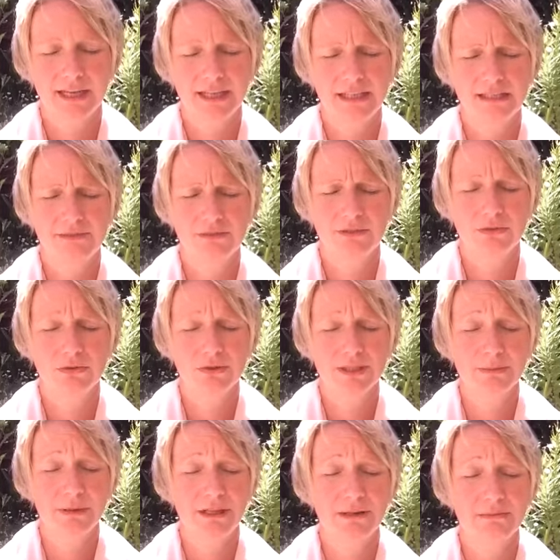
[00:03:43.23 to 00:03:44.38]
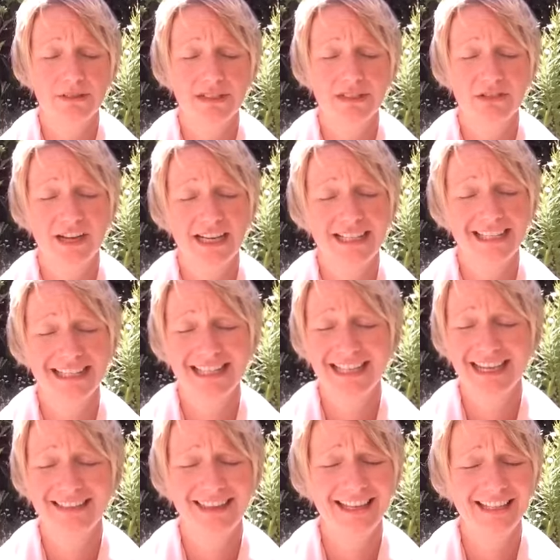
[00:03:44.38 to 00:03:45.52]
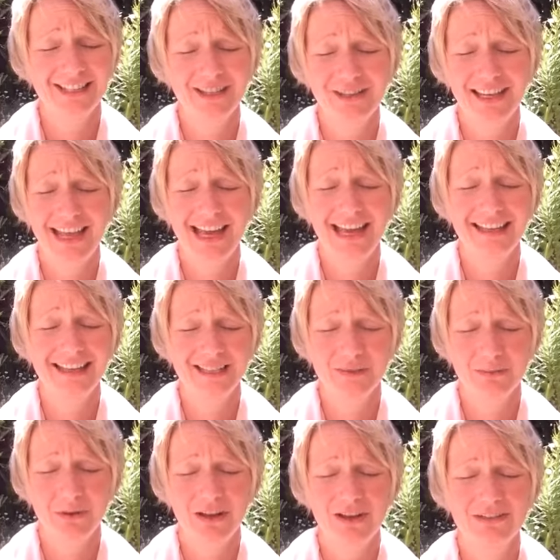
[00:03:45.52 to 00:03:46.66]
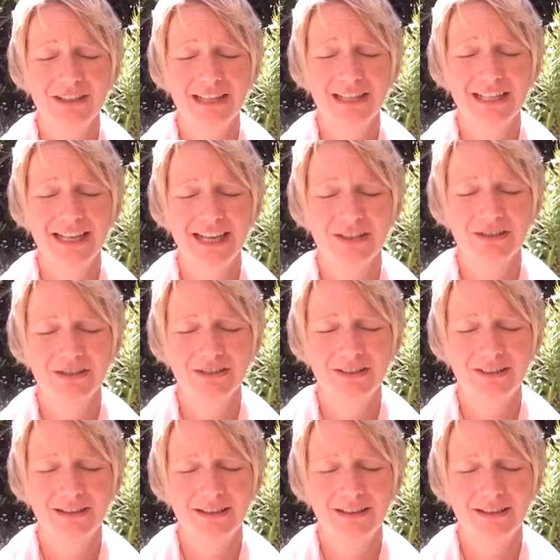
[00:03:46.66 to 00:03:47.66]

And if the thoughts become distracting again, that's okay, that's perfectly natural.